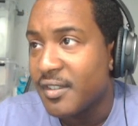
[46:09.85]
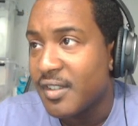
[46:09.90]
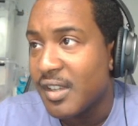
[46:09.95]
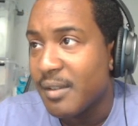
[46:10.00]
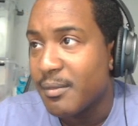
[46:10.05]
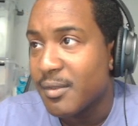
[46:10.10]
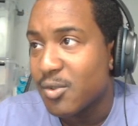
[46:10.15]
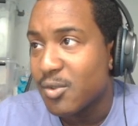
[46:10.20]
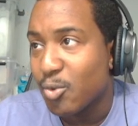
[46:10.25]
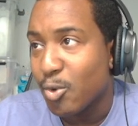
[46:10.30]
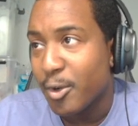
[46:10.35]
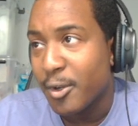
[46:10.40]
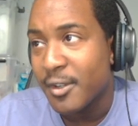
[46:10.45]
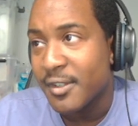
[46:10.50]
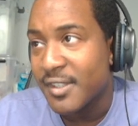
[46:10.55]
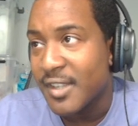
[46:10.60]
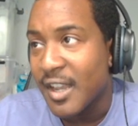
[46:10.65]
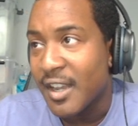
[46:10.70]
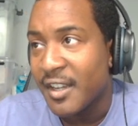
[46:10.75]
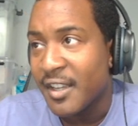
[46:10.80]
demons working
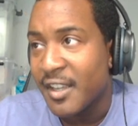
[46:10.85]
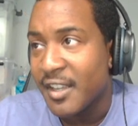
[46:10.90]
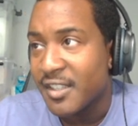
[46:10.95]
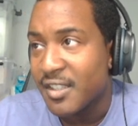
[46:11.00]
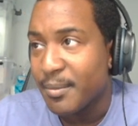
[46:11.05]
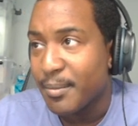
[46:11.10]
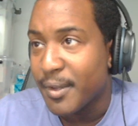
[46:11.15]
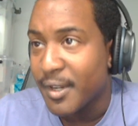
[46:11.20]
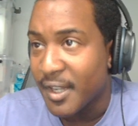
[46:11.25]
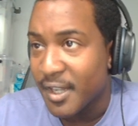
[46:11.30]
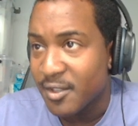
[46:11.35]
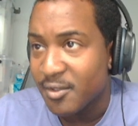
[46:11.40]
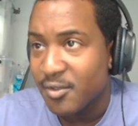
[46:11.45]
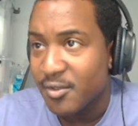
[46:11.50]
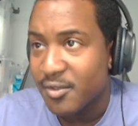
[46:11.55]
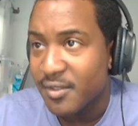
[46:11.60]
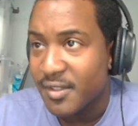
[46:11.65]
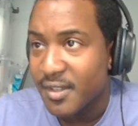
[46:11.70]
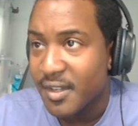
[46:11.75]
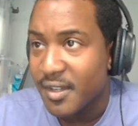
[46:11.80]
of Saki is a bit
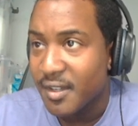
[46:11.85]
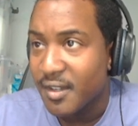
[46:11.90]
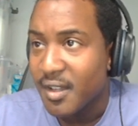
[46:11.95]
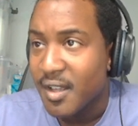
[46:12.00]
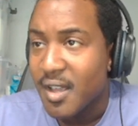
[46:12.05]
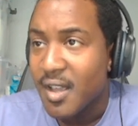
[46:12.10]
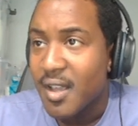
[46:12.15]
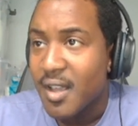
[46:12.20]
interesting.